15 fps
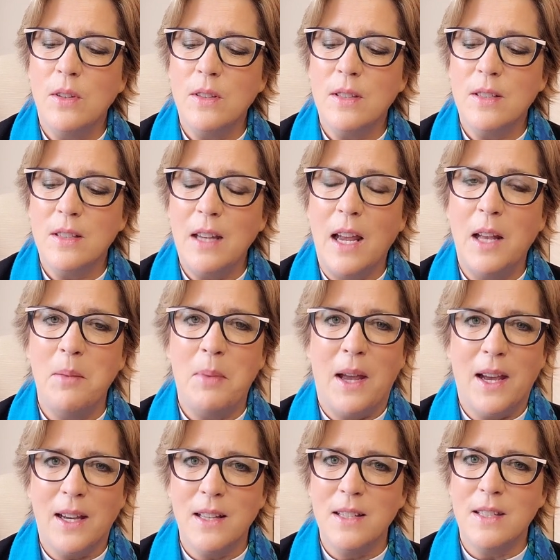stand
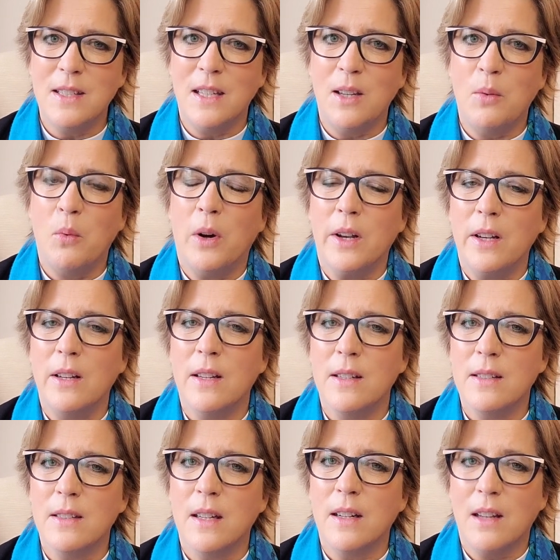back and see what it
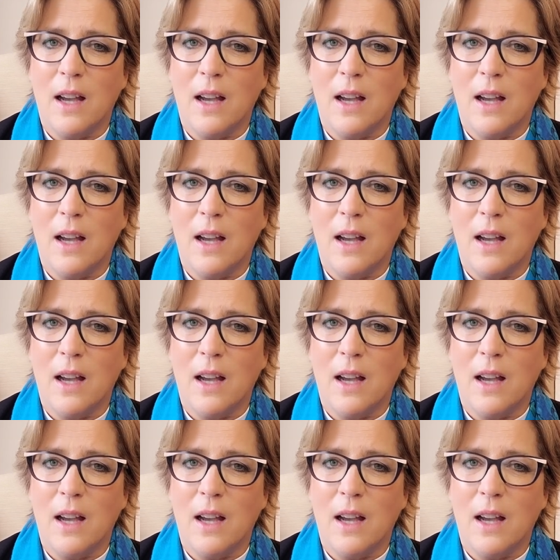is that